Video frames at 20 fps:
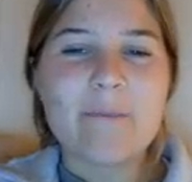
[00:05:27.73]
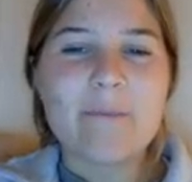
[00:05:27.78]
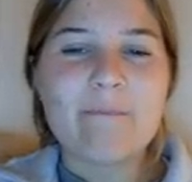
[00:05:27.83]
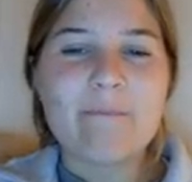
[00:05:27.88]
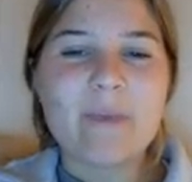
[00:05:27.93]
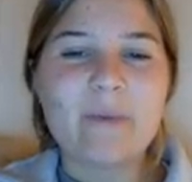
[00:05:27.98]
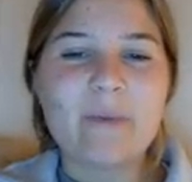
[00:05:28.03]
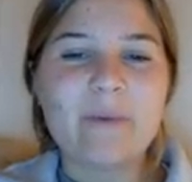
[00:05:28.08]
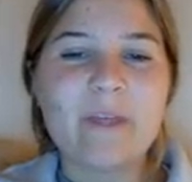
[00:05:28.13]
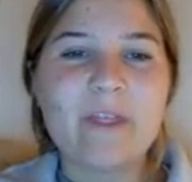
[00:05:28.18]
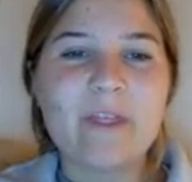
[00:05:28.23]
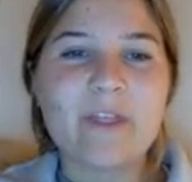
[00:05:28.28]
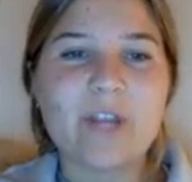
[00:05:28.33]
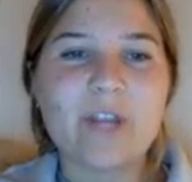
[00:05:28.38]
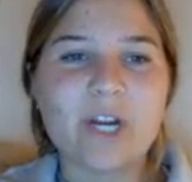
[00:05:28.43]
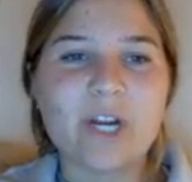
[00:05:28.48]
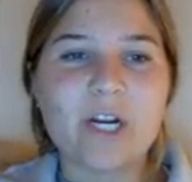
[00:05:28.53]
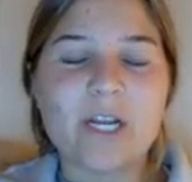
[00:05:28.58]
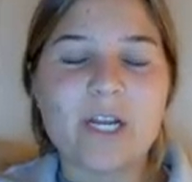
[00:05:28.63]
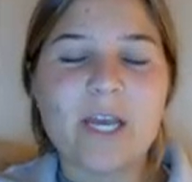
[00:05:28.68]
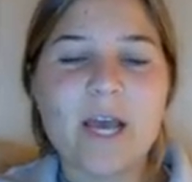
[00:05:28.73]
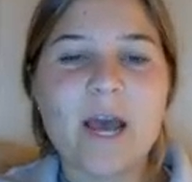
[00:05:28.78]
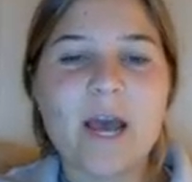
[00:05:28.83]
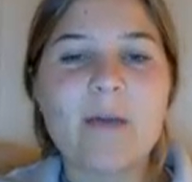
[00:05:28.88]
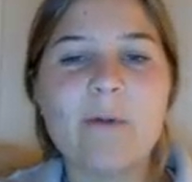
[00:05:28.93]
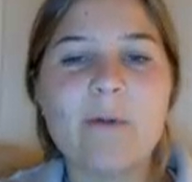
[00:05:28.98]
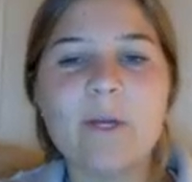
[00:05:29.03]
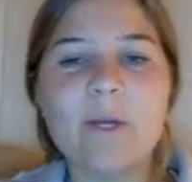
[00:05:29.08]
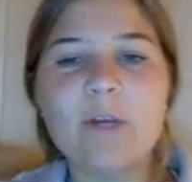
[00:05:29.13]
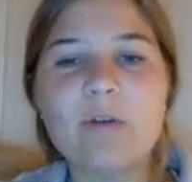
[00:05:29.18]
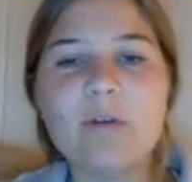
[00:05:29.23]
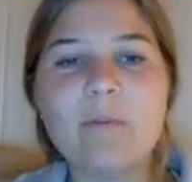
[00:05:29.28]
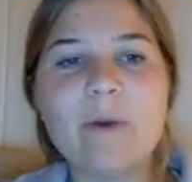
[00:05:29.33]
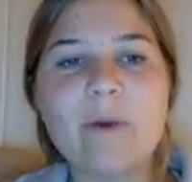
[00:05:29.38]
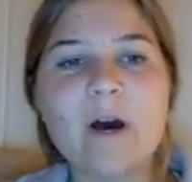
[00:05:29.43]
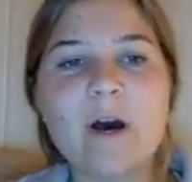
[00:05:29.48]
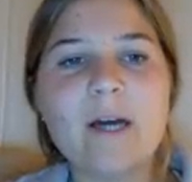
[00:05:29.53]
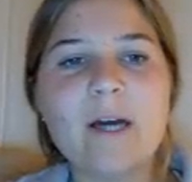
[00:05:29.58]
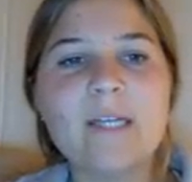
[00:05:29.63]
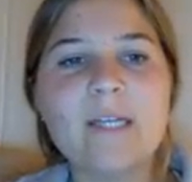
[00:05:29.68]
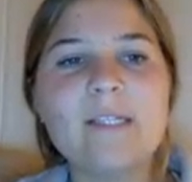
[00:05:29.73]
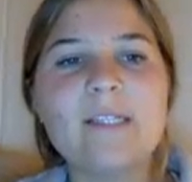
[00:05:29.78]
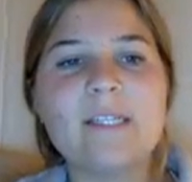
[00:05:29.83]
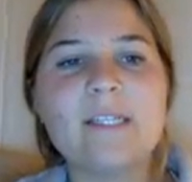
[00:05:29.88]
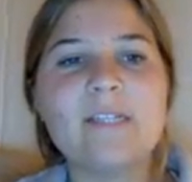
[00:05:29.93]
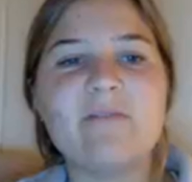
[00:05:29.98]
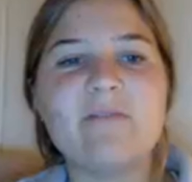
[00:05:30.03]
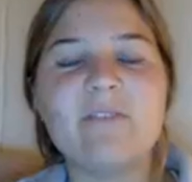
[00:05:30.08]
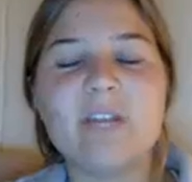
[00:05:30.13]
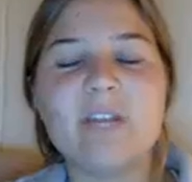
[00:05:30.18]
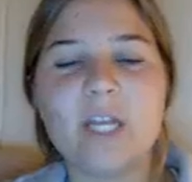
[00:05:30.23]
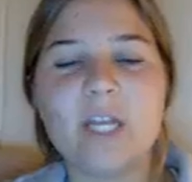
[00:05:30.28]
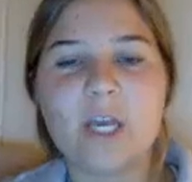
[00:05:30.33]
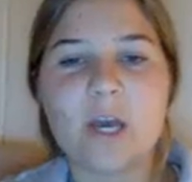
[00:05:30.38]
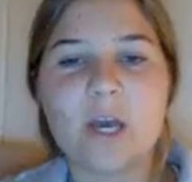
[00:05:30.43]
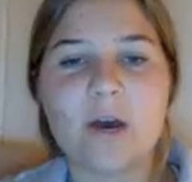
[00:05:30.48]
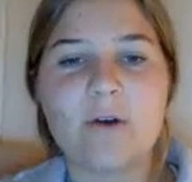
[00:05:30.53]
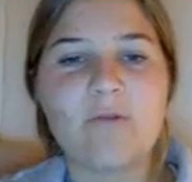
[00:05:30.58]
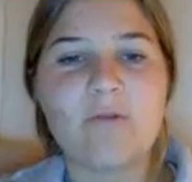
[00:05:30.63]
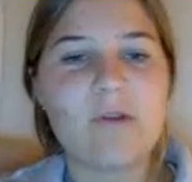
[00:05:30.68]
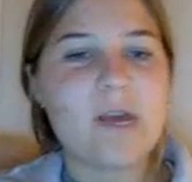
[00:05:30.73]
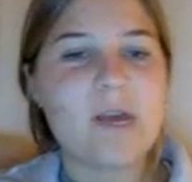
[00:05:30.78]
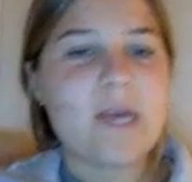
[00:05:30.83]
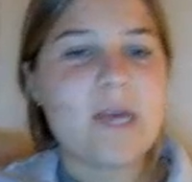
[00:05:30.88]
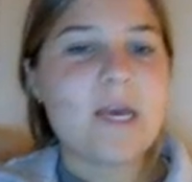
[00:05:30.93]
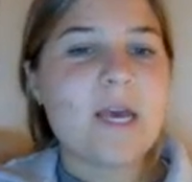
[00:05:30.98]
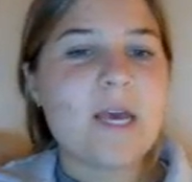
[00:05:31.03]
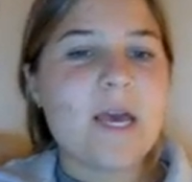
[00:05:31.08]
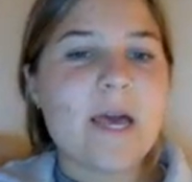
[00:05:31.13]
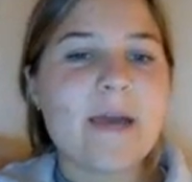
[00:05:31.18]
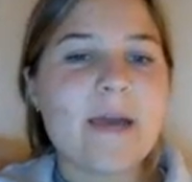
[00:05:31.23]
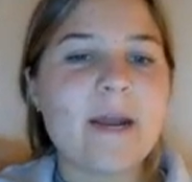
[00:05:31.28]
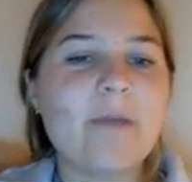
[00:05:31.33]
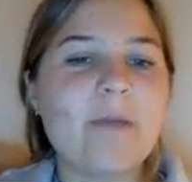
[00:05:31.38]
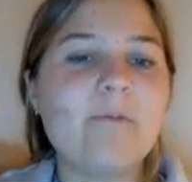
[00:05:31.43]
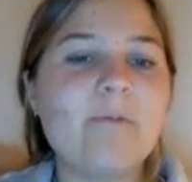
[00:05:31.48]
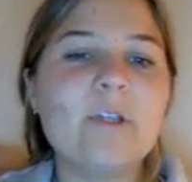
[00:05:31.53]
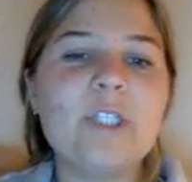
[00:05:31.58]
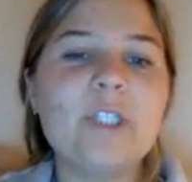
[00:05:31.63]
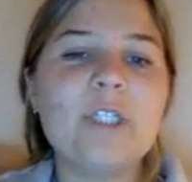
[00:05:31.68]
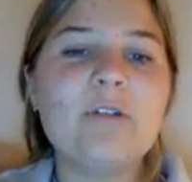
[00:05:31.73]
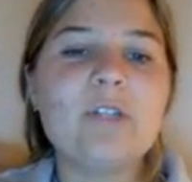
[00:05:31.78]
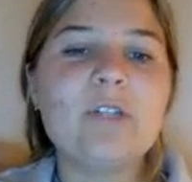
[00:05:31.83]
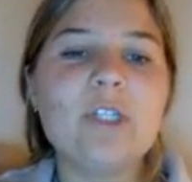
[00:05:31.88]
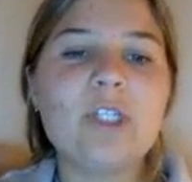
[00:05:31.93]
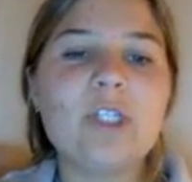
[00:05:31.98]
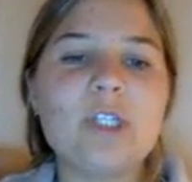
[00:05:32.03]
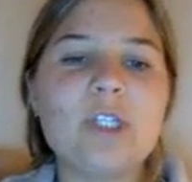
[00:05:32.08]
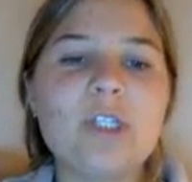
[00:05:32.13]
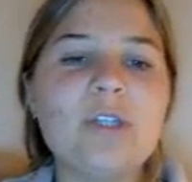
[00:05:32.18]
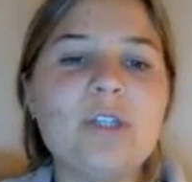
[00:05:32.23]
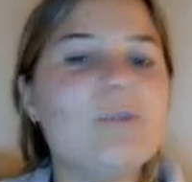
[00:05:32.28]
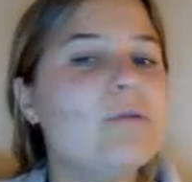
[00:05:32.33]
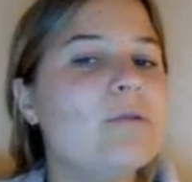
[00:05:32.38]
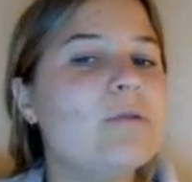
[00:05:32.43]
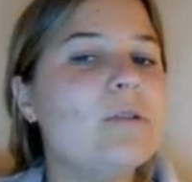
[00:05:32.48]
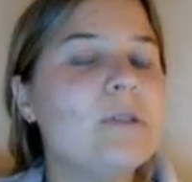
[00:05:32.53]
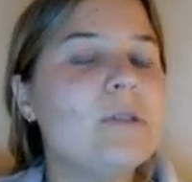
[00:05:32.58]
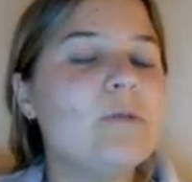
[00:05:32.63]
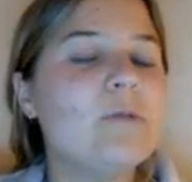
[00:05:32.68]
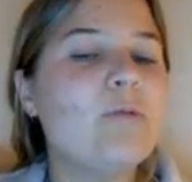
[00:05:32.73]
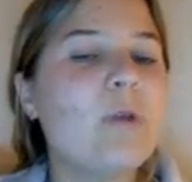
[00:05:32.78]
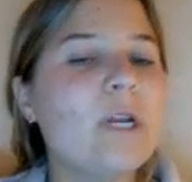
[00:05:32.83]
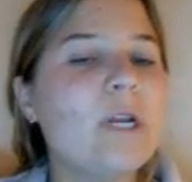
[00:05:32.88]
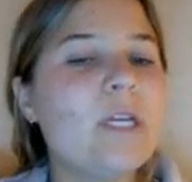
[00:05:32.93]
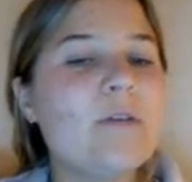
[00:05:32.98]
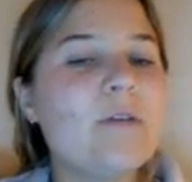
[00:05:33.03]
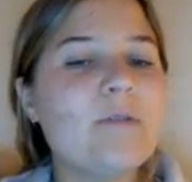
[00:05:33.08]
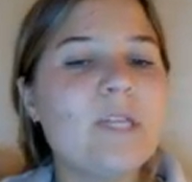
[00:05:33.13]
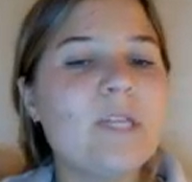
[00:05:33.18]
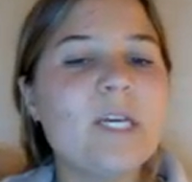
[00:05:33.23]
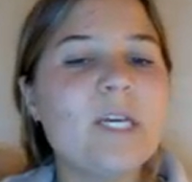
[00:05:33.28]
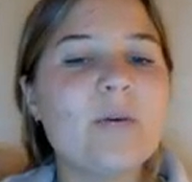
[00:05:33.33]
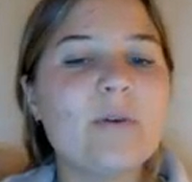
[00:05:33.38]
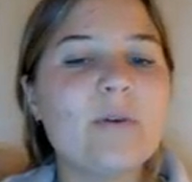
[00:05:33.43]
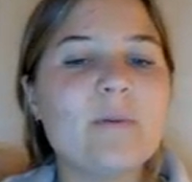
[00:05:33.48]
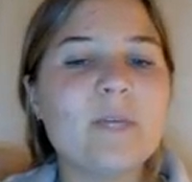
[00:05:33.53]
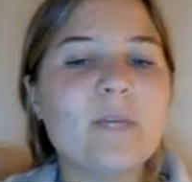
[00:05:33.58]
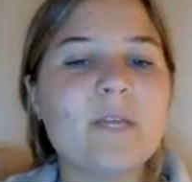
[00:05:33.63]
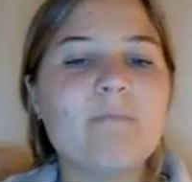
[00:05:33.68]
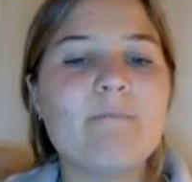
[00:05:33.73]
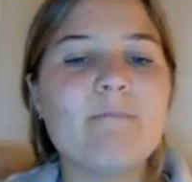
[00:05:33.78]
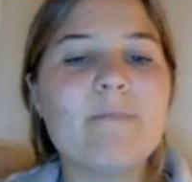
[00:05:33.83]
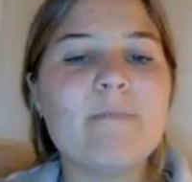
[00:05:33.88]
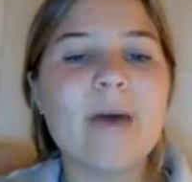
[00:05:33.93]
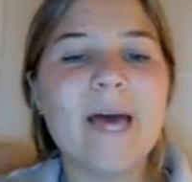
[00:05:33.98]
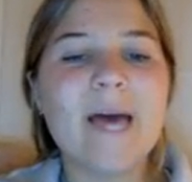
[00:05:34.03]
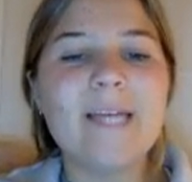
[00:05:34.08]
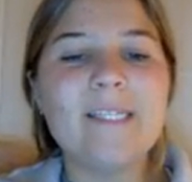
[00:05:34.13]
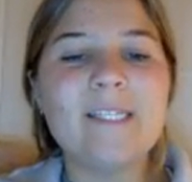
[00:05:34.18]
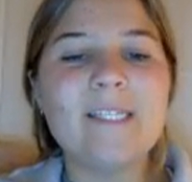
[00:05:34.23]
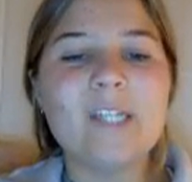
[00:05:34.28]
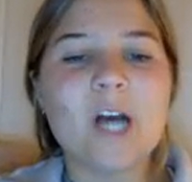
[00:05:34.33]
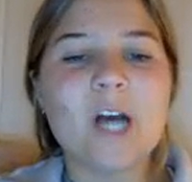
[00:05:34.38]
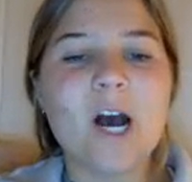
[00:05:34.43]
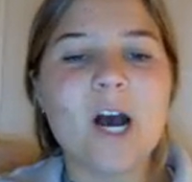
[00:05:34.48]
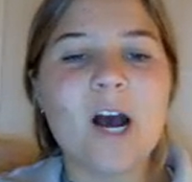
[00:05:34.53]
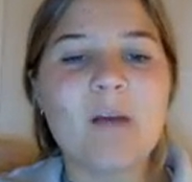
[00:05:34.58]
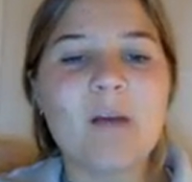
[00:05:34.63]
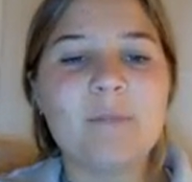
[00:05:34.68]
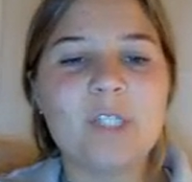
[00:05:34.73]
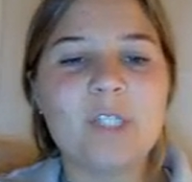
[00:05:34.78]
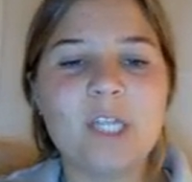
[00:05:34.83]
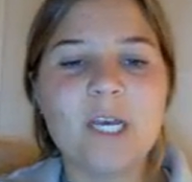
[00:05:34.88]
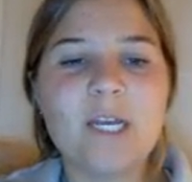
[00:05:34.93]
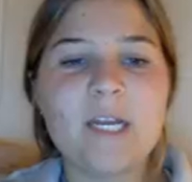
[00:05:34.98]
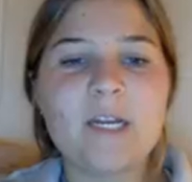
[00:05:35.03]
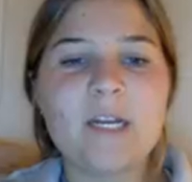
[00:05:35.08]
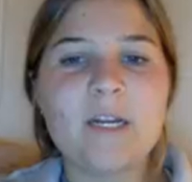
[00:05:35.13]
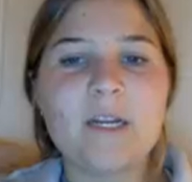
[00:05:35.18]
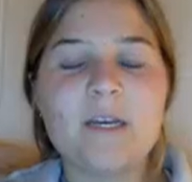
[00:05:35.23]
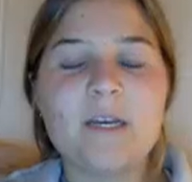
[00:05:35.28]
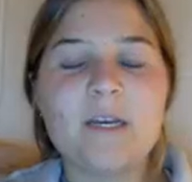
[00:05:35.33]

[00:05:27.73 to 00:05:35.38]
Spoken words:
Maybe 30. I want you to pause this video and I want you to choose what do you think would be the best option